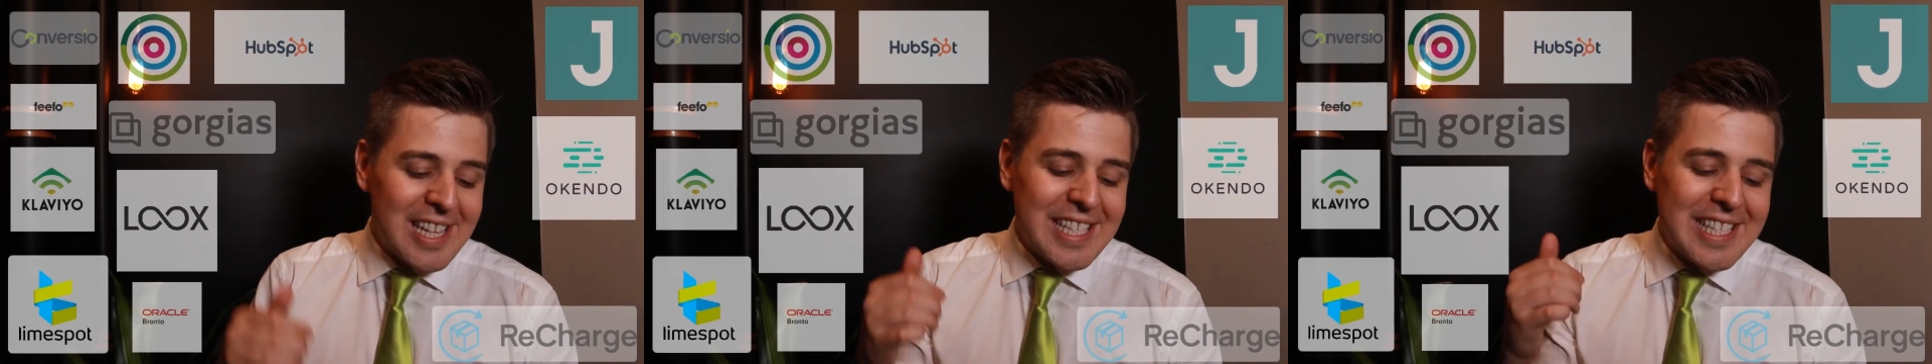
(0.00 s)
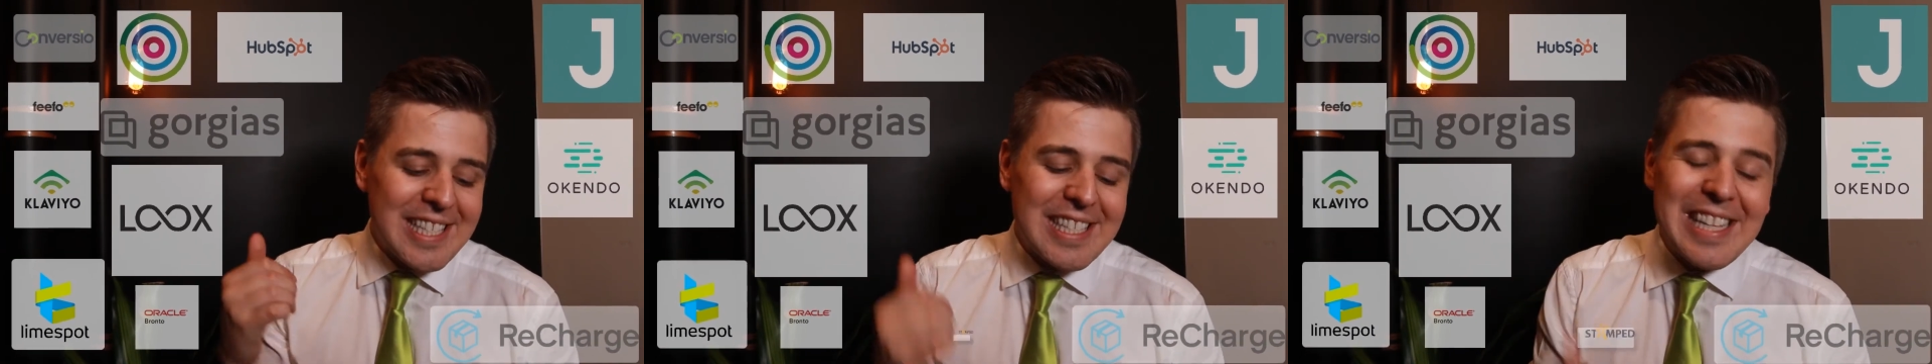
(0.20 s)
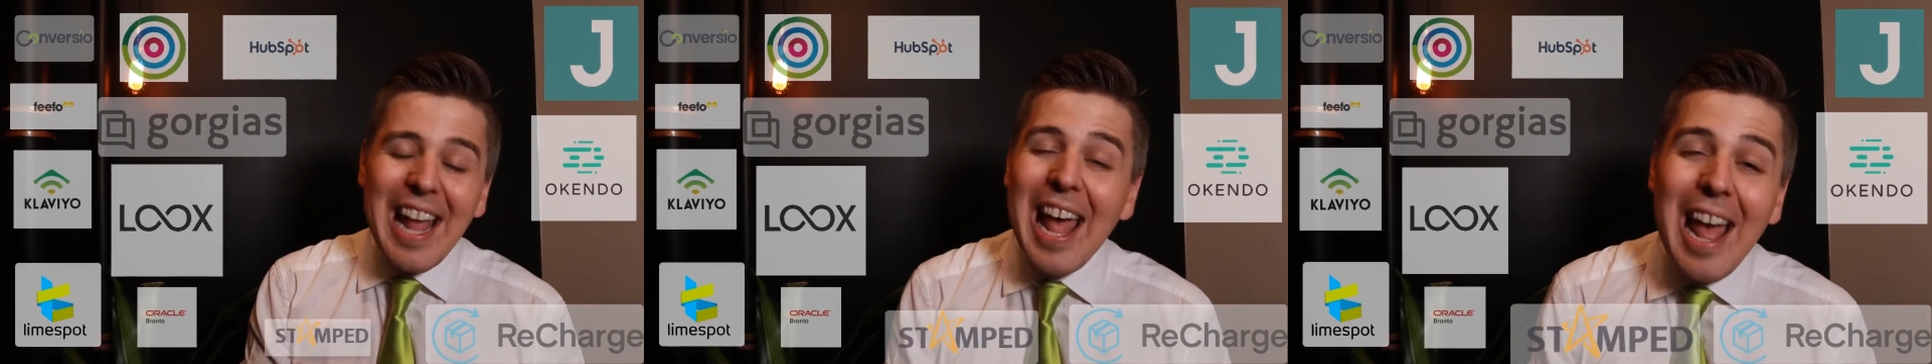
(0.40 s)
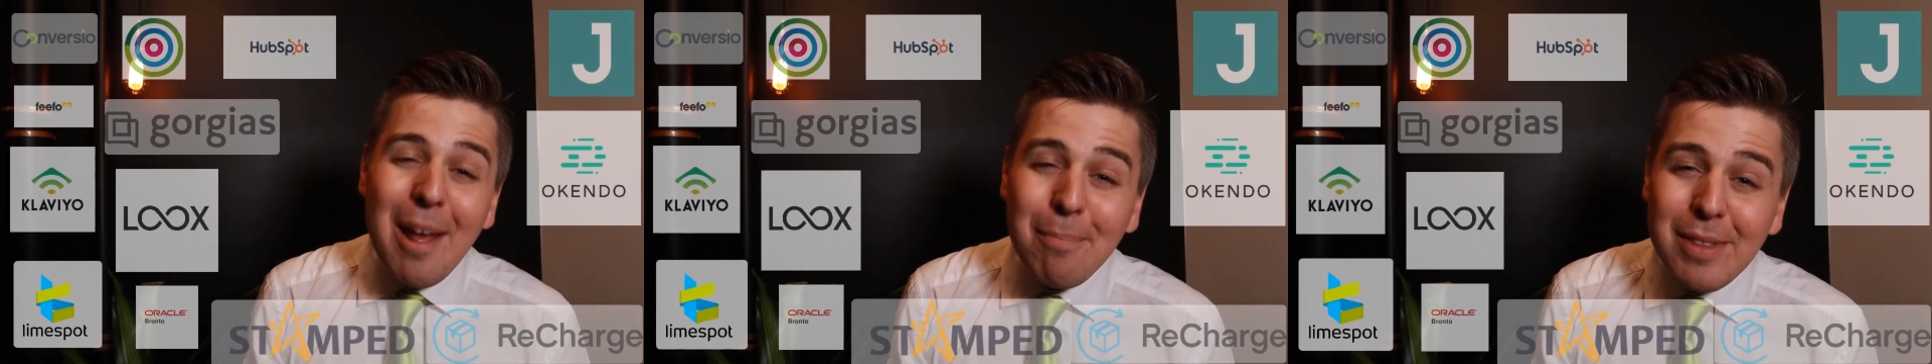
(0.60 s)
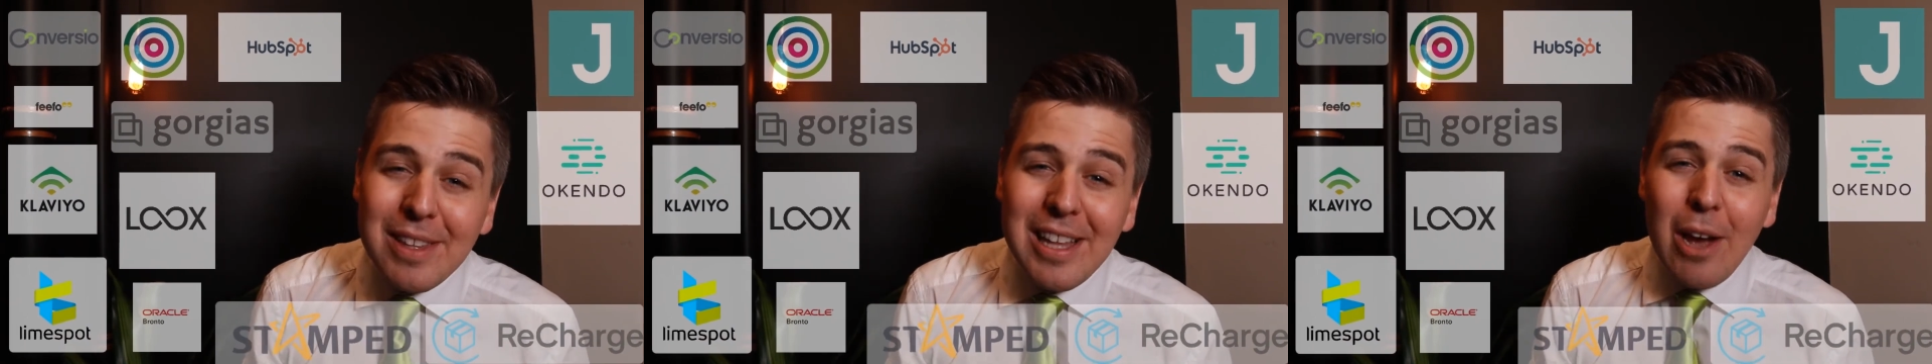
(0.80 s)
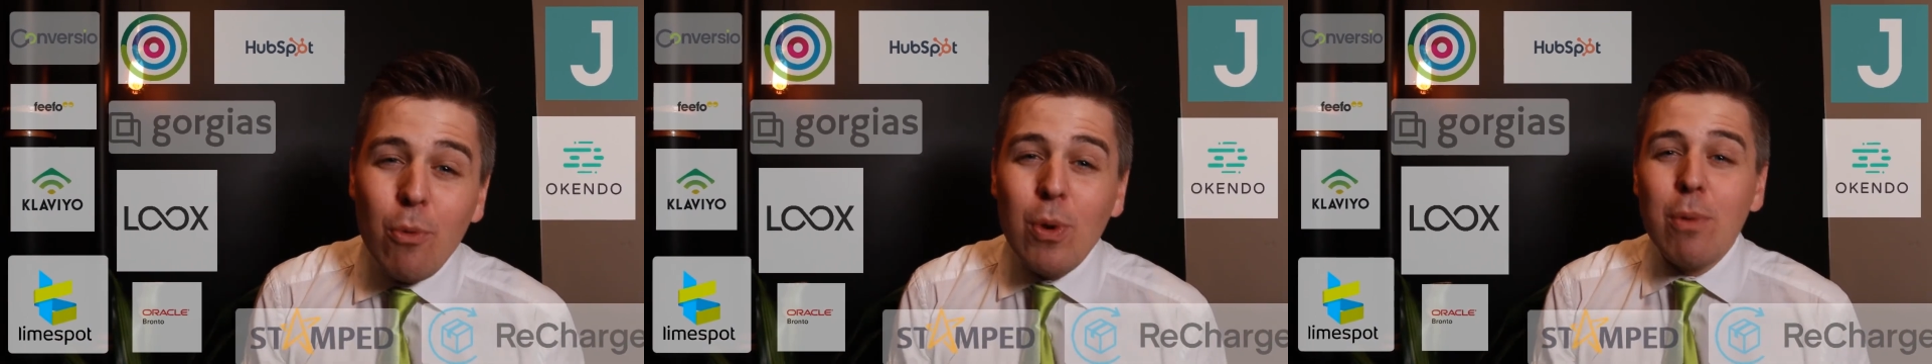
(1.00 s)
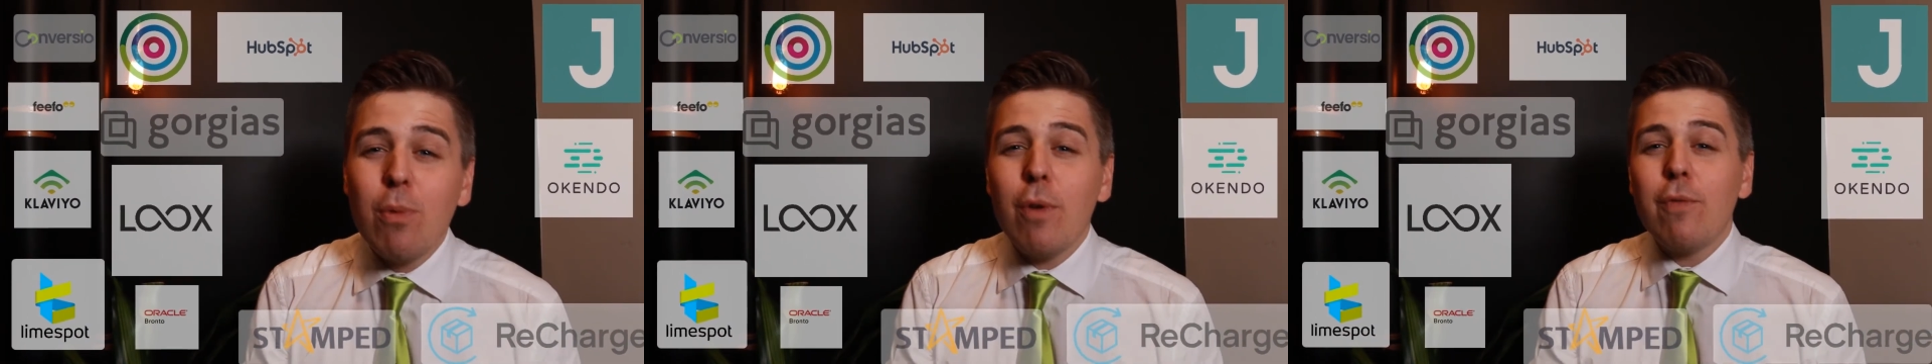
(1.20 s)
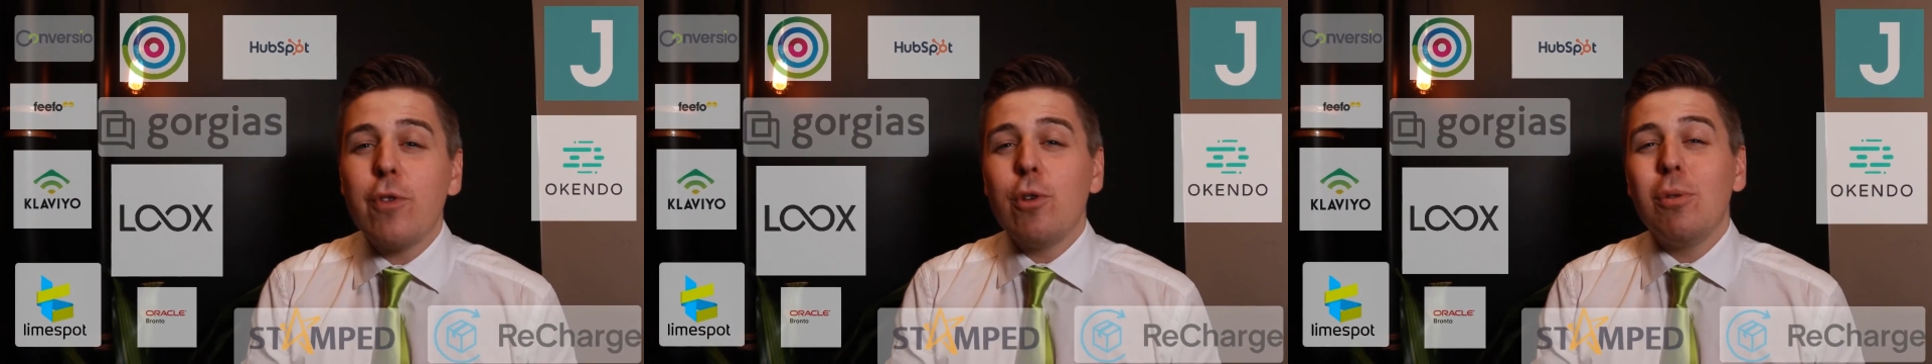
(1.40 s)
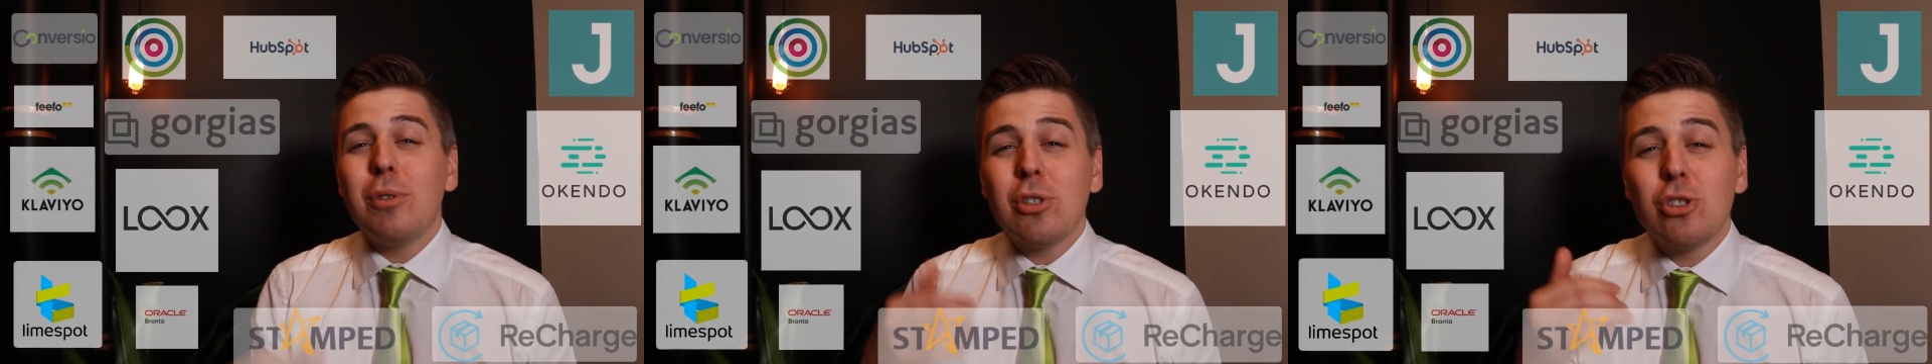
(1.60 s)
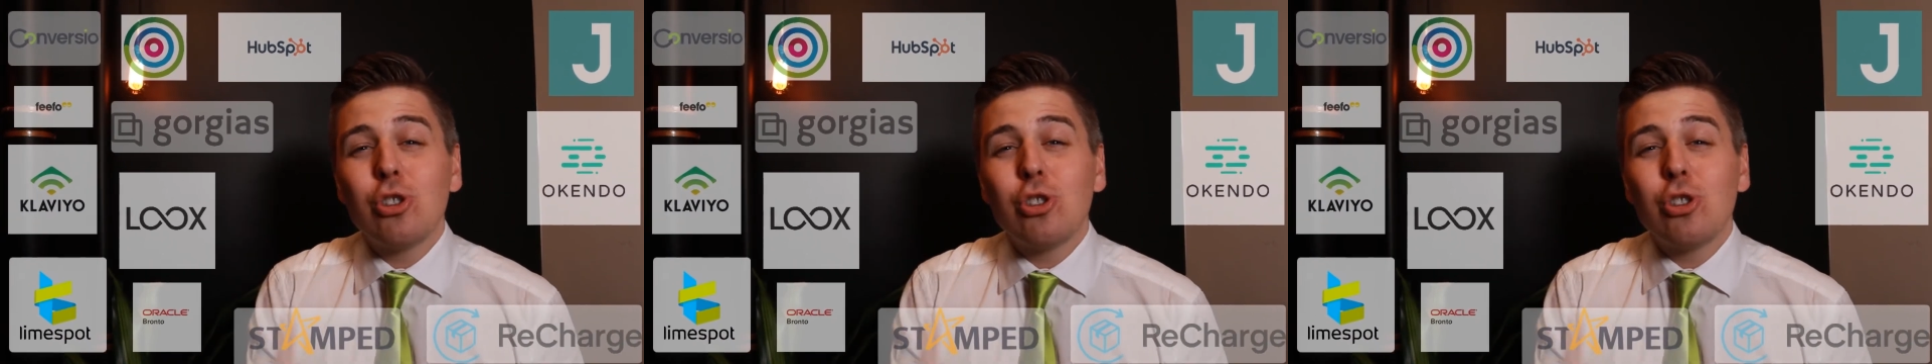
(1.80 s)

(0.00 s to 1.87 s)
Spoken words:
Stamped that we reviewed,